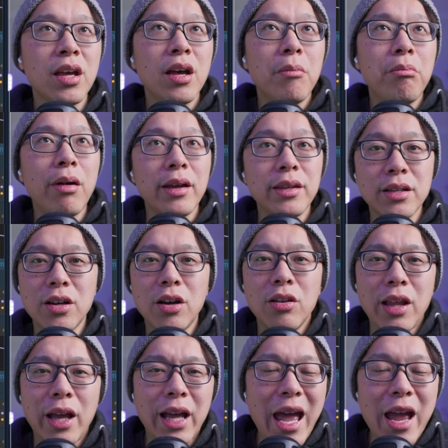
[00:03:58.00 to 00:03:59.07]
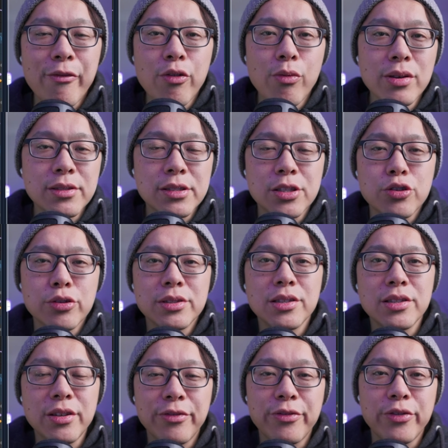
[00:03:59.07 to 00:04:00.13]
But you know, like everyone's situation is
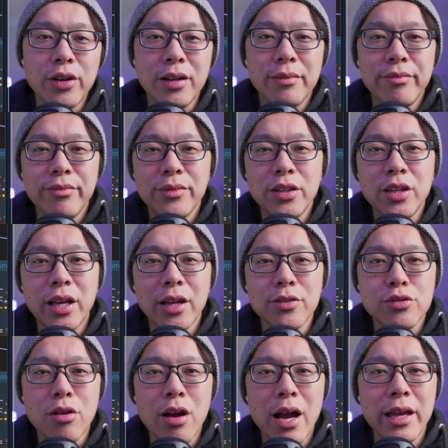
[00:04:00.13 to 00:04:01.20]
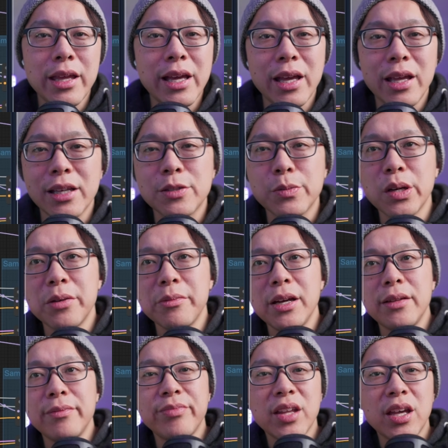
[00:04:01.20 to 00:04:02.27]
different. You can try, you can
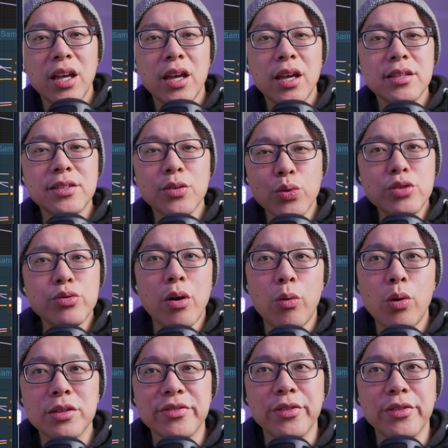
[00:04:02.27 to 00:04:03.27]
experiment. See which one works for